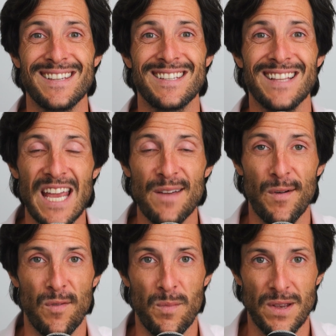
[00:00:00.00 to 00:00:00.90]
slave
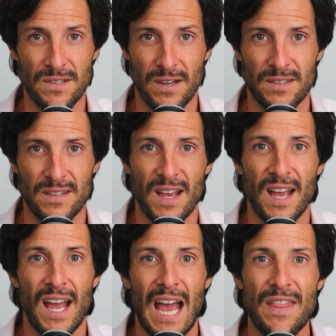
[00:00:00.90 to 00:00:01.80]
of the business.
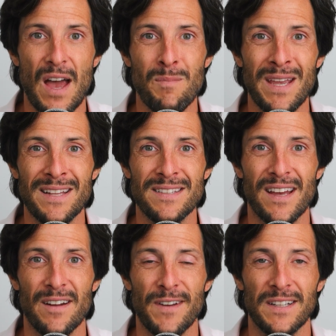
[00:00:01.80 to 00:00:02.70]
And that means
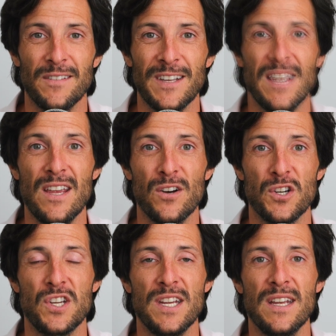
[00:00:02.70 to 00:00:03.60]
that effectively he or
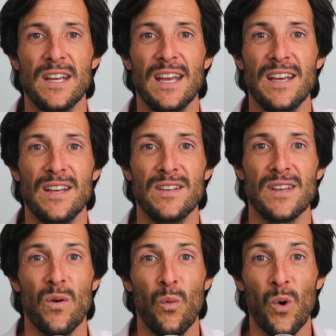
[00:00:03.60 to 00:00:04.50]
she is
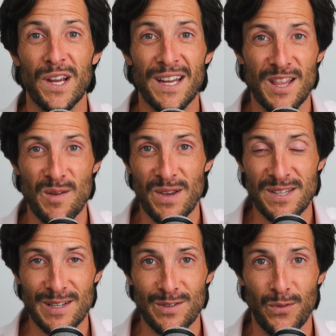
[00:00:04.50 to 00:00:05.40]
working in the
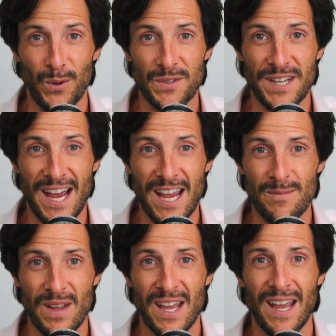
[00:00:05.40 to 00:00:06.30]
business full
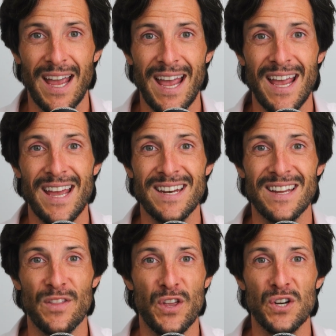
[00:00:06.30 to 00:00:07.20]
time, and
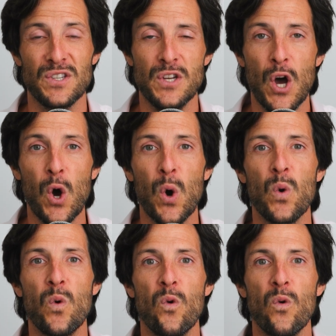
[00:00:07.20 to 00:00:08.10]
there's
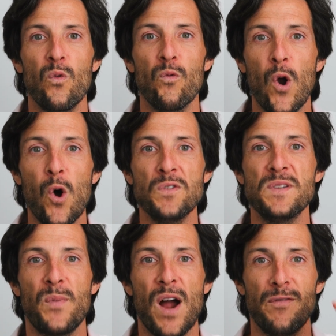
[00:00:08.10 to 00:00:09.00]
no road to
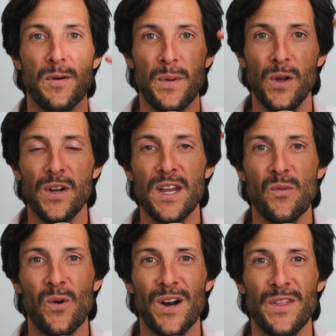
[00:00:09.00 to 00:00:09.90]
profitability
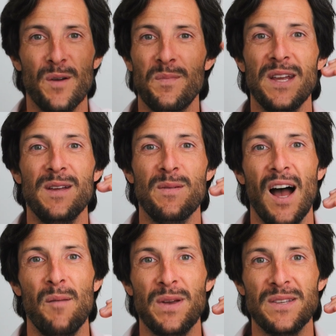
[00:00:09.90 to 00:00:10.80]
where there'd be
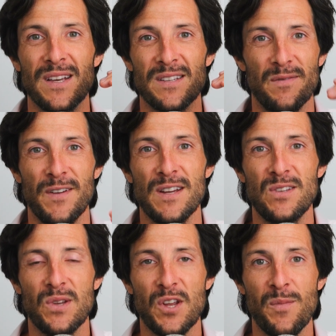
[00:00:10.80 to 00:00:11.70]
a business, a fitness
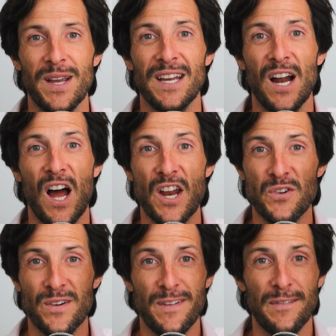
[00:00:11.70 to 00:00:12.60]
studio making
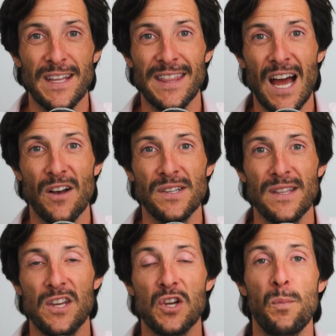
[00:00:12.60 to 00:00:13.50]
$150,000
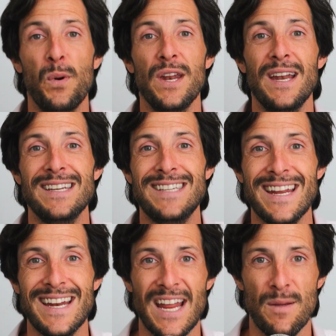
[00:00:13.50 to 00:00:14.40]
that you could put in a
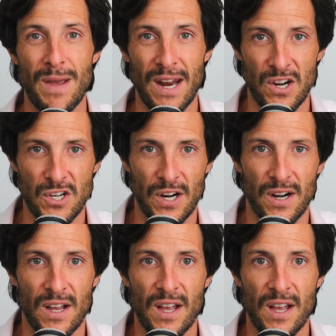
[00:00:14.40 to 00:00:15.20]
day-to-day manager.